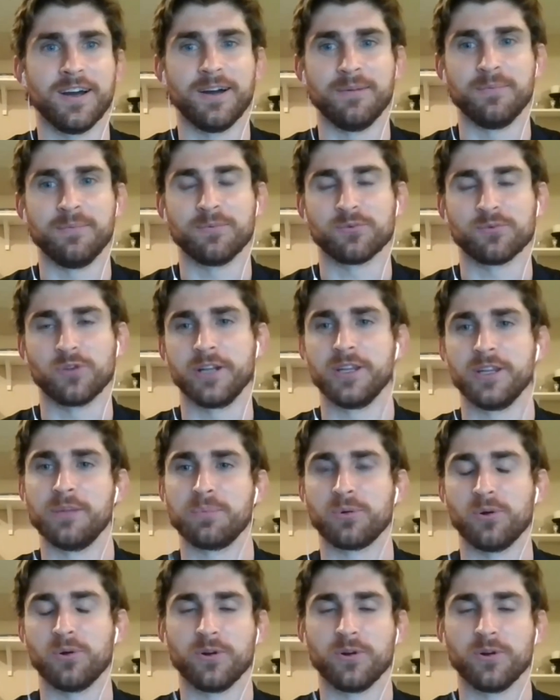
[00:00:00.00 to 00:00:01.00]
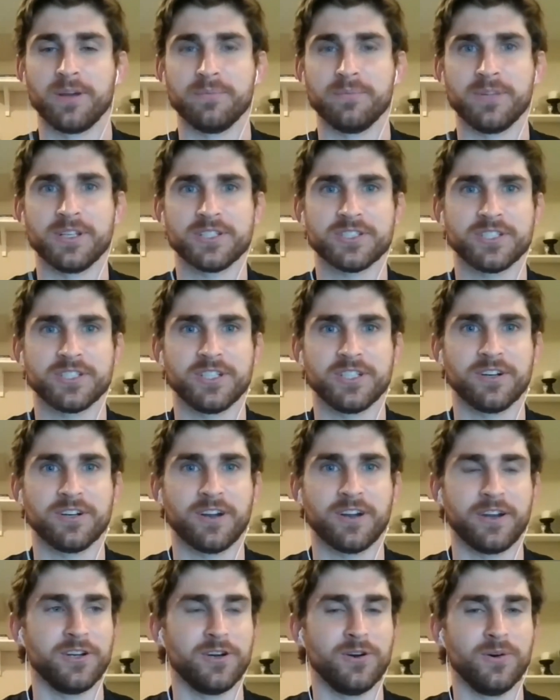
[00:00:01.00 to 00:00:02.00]
um, running the program this year.
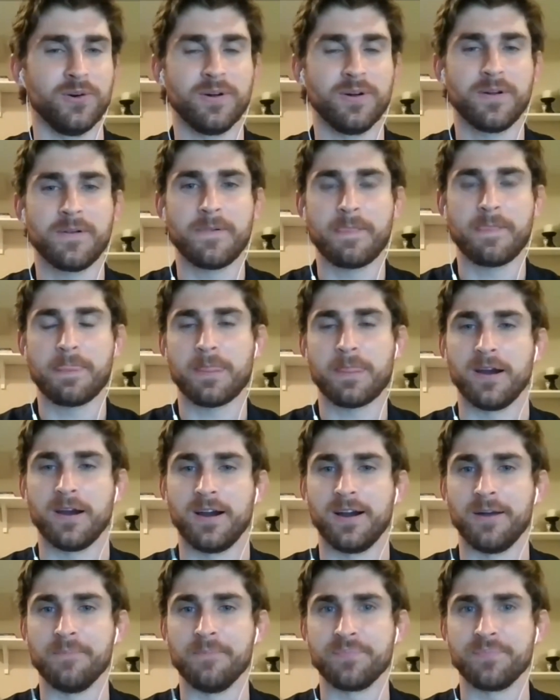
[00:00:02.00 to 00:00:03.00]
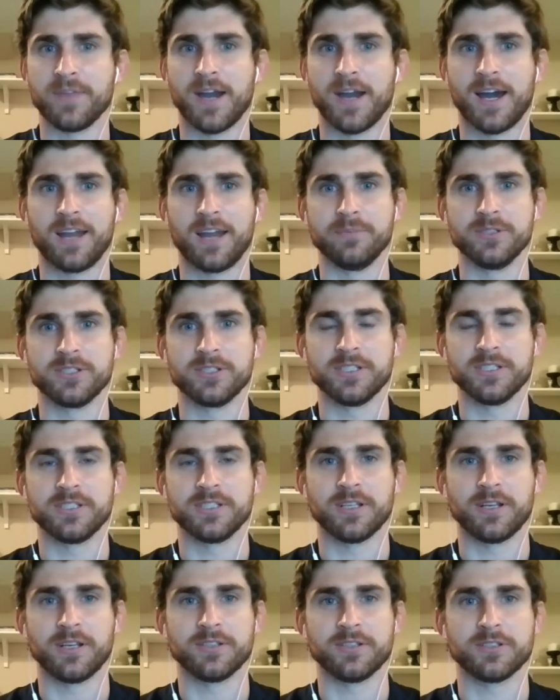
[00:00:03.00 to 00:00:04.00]
I know um, Adam is
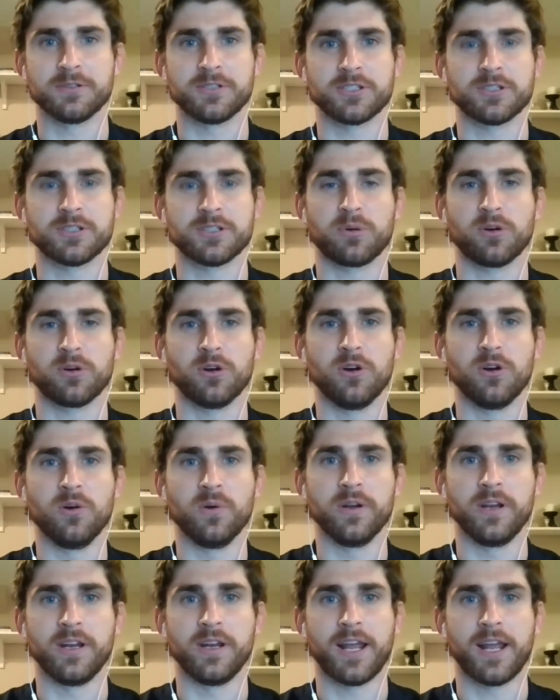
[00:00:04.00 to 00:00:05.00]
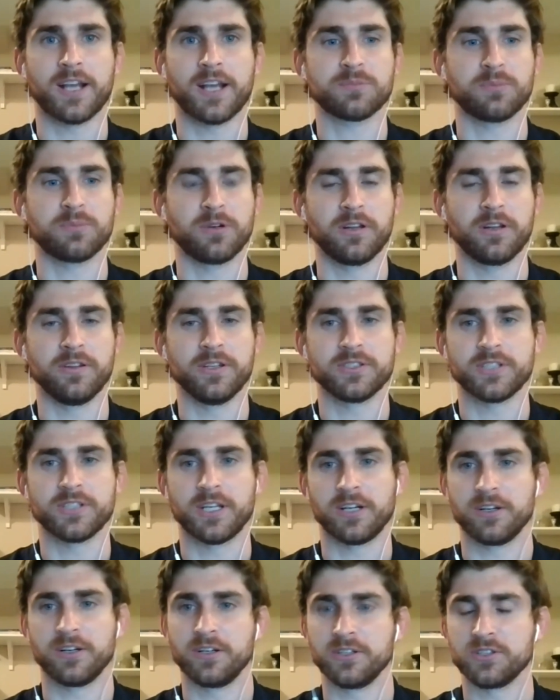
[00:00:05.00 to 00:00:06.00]
is, a, is a, such a pro and an expert in this
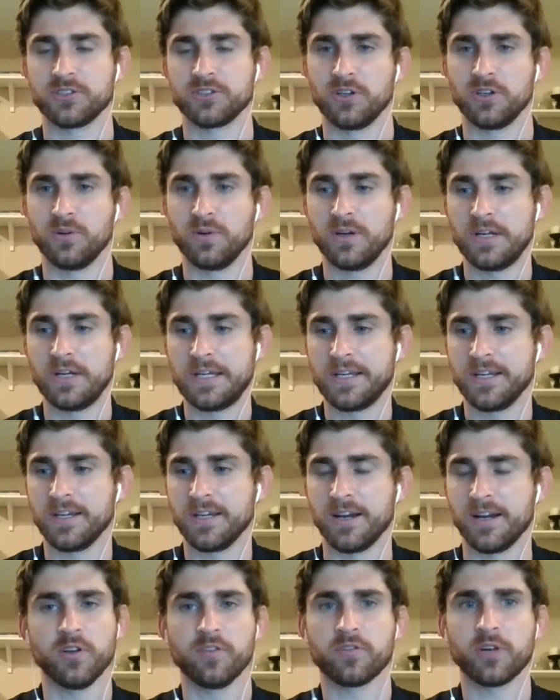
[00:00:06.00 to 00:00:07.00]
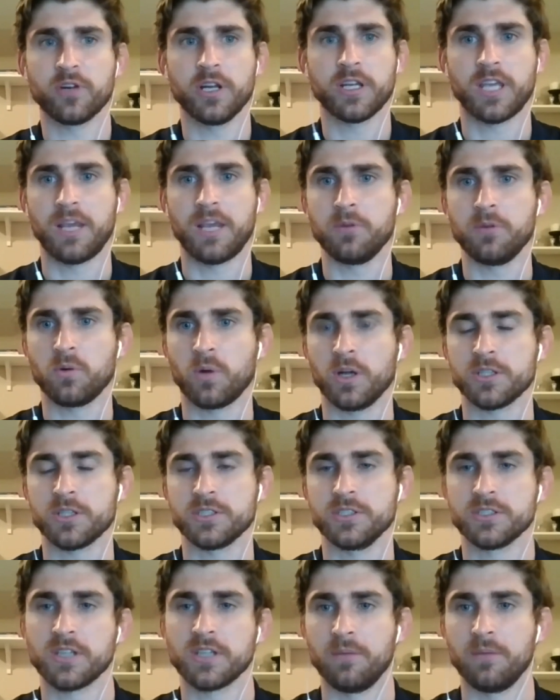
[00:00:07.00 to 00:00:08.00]
area, so feel free to keep the
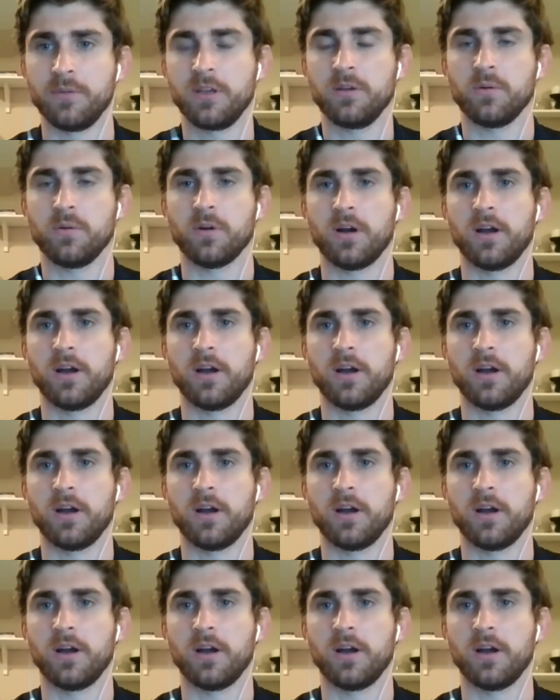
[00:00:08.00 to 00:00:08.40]
questions coming.